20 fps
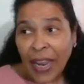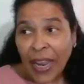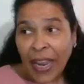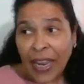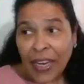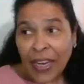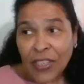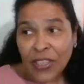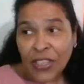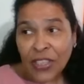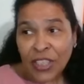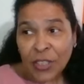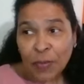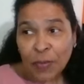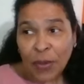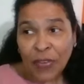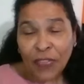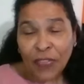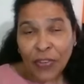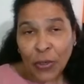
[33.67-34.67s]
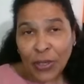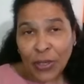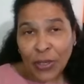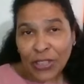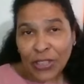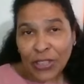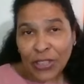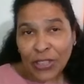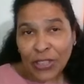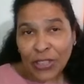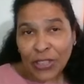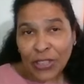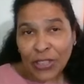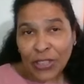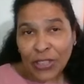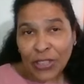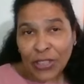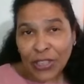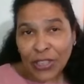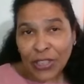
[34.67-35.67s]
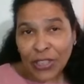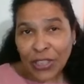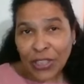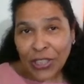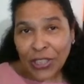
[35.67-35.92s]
And she's been focusing on the intersection